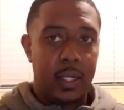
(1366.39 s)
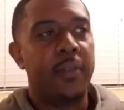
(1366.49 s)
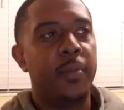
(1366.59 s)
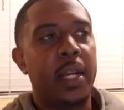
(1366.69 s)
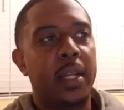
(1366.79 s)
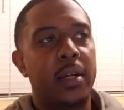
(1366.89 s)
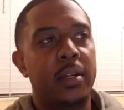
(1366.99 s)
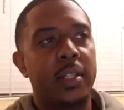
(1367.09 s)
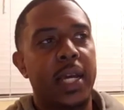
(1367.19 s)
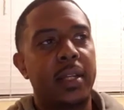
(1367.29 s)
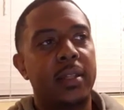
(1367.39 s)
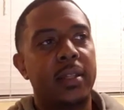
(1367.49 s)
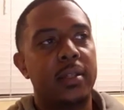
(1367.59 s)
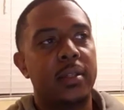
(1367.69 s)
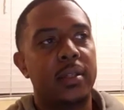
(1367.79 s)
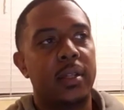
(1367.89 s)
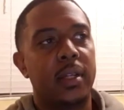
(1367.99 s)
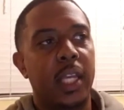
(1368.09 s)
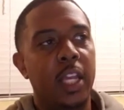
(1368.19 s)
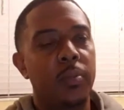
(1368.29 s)
Everybody understanding this?
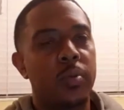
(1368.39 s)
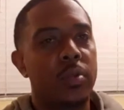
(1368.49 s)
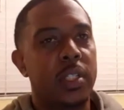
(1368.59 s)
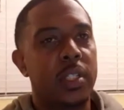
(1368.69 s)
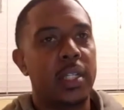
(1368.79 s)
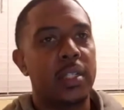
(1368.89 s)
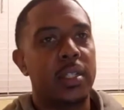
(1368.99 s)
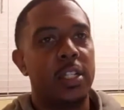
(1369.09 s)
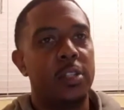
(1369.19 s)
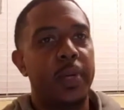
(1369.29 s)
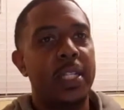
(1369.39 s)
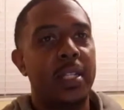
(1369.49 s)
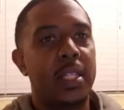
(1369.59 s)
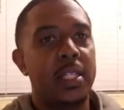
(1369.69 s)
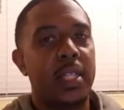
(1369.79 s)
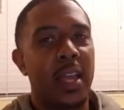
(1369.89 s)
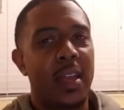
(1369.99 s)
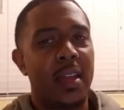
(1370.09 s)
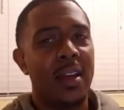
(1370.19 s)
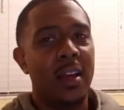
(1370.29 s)
Hebrews 6 is basically
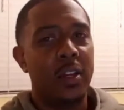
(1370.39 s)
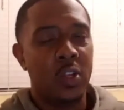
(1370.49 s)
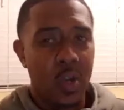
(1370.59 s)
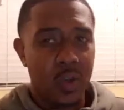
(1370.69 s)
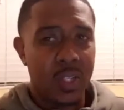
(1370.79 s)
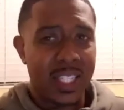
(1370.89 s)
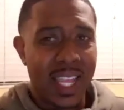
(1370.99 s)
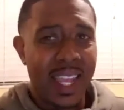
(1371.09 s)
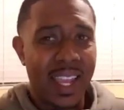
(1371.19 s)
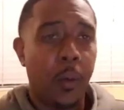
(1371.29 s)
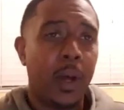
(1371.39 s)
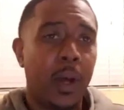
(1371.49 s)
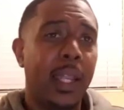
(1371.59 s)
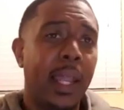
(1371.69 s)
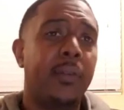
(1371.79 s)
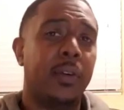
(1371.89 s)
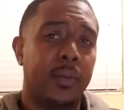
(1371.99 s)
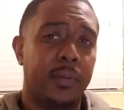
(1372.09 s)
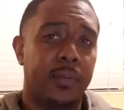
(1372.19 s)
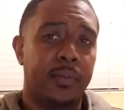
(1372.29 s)
saying you don't stay at one level.